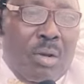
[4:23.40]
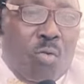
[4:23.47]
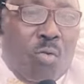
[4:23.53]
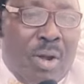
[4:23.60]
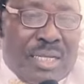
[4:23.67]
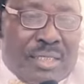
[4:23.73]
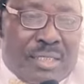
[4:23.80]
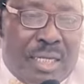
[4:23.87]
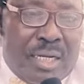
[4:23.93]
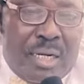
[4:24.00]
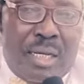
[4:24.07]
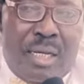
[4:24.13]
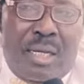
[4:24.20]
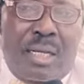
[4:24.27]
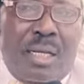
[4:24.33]
wese
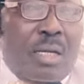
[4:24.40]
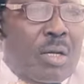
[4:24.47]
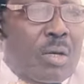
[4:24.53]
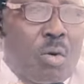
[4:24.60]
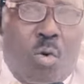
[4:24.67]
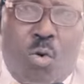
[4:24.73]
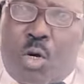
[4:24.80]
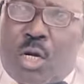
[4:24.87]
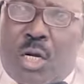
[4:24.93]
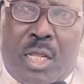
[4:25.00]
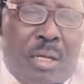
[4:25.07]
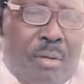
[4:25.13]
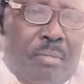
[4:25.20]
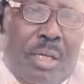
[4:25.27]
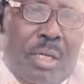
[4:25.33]
re o
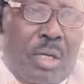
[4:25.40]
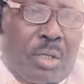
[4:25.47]
ni ipin